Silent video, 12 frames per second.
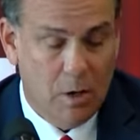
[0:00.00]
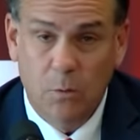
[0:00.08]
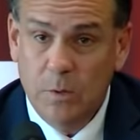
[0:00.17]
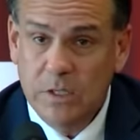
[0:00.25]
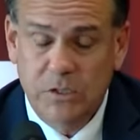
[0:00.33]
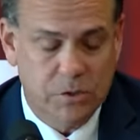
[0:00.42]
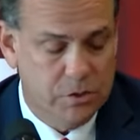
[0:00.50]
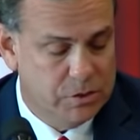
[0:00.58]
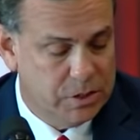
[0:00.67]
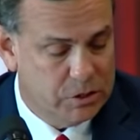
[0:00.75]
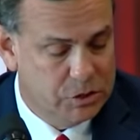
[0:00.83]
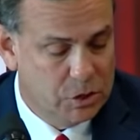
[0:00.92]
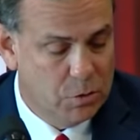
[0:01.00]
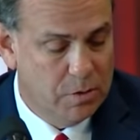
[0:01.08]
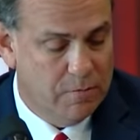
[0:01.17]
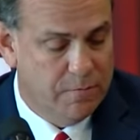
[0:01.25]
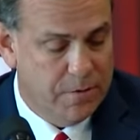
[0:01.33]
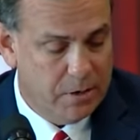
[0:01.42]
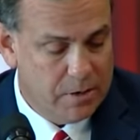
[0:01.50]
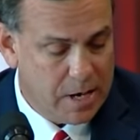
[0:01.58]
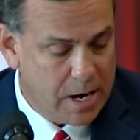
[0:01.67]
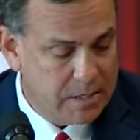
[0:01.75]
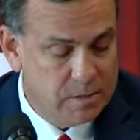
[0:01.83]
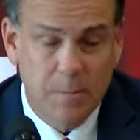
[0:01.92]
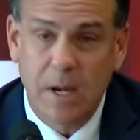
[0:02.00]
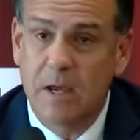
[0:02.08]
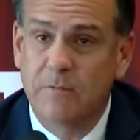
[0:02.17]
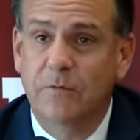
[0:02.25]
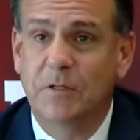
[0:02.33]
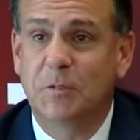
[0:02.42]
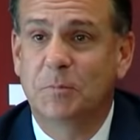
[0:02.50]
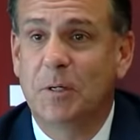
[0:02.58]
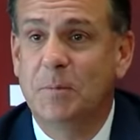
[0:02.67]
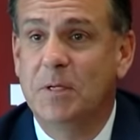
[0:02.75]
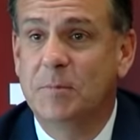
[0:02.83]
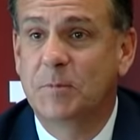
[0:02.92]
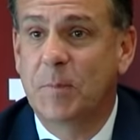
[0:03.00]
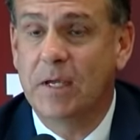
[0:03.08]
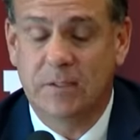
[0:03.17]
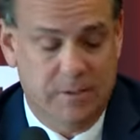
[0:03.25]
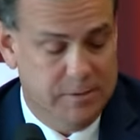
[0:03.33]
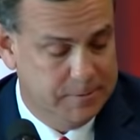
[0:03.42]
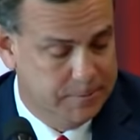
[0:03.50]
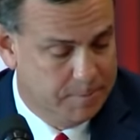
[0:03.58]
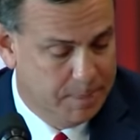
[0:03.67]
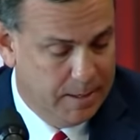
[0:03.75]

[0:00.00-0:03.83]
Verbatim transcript: our research has shown a very high demand for these premium spaces.